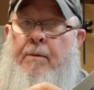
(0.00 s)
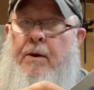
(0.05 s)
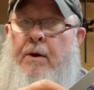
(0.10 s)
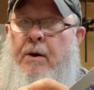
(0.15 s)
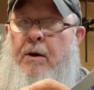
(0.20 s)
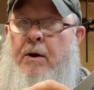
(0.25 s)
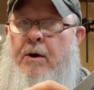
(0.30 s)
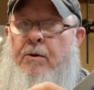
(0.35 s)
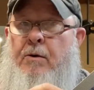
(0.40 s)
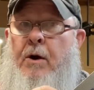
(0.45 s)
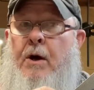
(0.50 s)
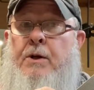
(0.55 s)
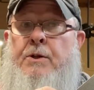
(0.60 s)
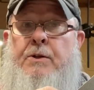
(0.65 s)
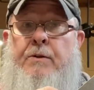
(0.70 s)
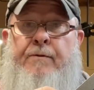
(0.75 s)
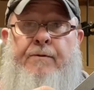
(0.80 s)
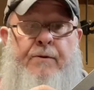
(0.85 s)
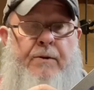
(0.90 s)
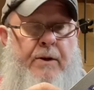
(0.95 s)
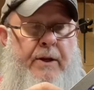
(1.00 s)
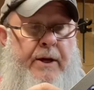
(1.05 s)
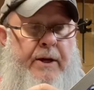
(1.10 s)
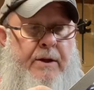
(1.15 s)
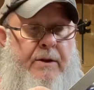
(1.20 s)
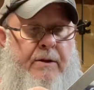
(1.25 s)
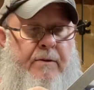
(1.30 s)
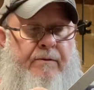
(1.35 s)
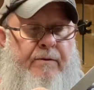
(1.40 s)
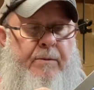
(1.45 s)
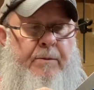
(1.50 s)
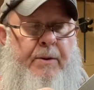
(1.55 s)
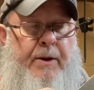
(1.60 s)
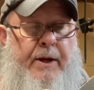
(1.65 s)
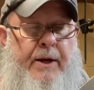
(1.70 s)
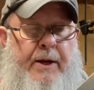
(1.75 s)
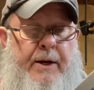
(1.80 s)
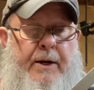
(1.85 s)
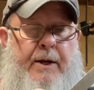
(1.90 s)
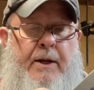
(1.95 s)
across the full length of the
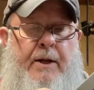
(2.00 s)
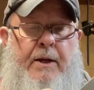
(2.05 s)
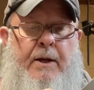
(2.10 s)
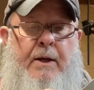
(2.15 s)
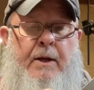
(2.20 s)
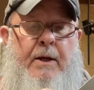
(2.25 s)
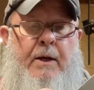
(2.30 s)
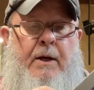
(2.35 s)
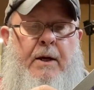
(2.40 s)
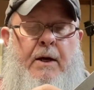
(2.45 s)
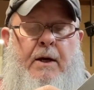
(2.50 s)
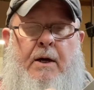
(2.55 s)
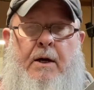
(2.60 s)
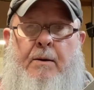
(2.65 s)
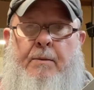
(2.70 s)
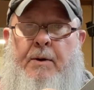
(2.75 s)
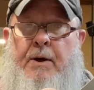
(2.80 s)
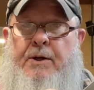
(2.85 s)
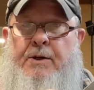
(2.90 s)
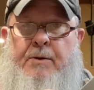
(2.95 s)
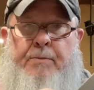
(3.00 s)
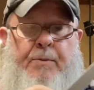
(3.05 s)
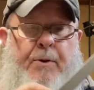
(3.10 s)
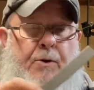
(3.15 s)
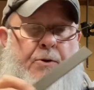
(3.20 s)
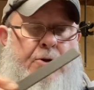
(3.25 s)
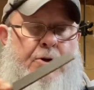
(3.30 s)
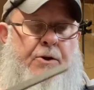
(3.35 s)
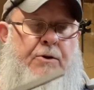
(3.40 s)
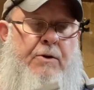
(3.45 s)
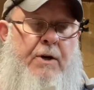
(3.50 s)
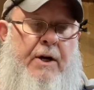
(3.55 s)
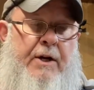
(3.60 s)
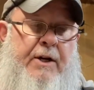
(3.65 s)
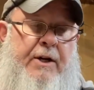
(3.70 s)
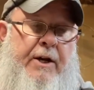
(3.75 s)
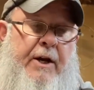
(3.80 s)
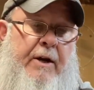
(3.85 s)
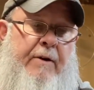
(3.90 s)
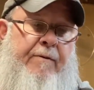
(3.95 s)
blade, as opposed to trying to
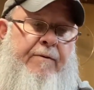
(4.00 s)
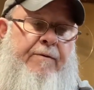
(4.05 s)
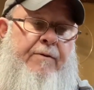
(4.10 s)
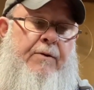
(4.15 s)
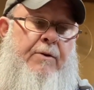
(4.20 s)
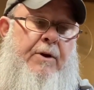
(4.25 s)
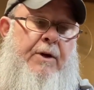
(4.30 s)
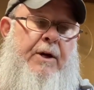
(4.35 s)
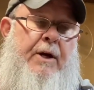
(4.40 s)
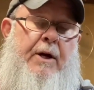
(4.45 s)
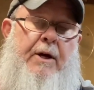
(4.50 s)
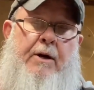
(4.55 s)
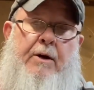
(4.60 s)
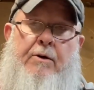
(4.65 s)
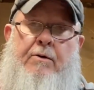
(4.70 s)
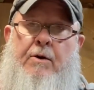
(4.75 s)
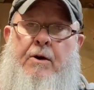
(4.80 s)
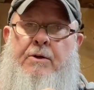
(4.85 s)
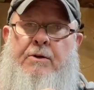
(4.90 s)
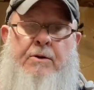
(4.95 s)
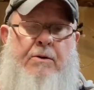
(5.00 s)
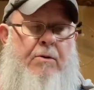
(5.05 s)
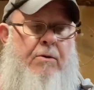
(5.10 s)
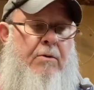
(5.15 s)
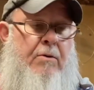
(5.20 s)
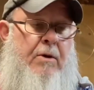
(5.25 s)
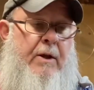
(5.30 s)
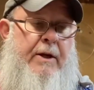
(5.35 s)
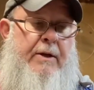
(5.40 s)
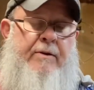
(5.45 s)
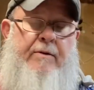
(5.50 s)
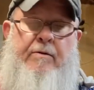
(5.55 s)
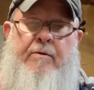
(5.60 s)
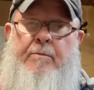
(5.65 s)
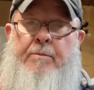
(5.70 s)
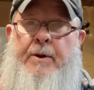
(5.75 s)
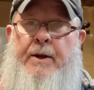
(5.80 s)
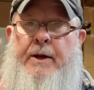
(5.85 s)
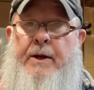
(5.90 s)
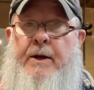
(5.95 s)
take a full cut across the whole length of the
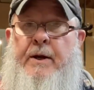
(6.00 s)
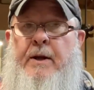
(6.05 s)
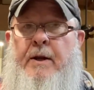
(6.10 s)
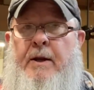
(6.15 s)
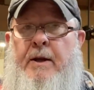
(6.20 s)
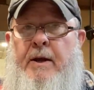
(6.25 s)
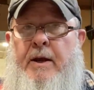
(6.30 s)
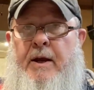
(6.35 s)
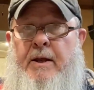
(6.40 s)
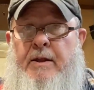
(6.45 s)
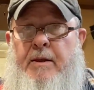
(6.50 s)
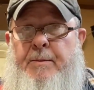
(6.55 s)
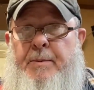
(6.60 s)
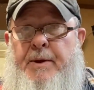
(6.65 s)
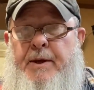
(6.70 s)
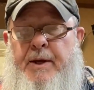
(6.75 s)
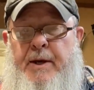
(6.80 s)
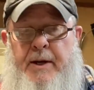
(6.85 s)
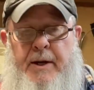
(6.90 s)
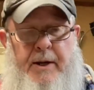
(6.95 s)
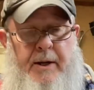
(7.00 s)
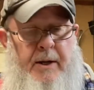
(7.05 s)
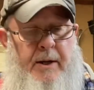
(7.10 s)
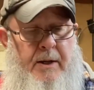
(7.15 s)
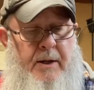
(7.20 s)
blade at the beginning.